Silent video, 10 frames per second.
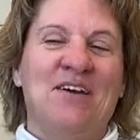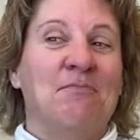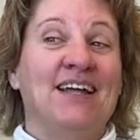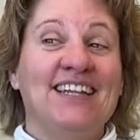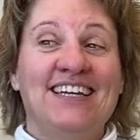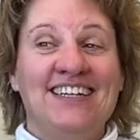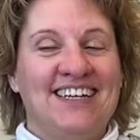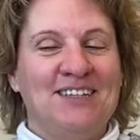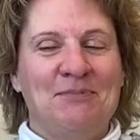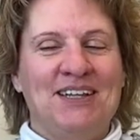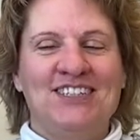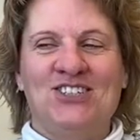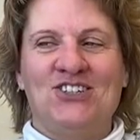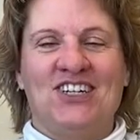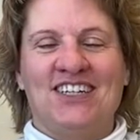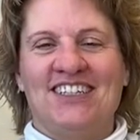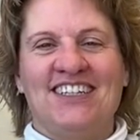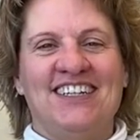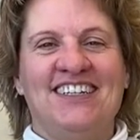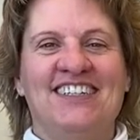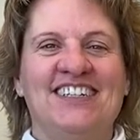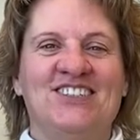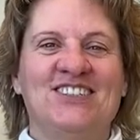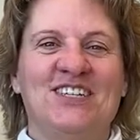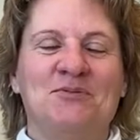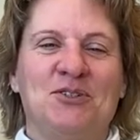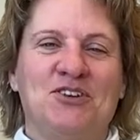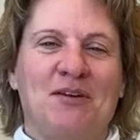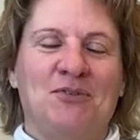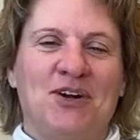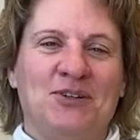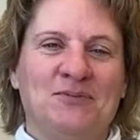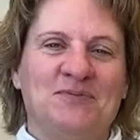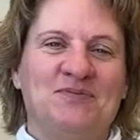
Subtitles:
Bentley, it's Bentley's truck, and he just lets me drive him around.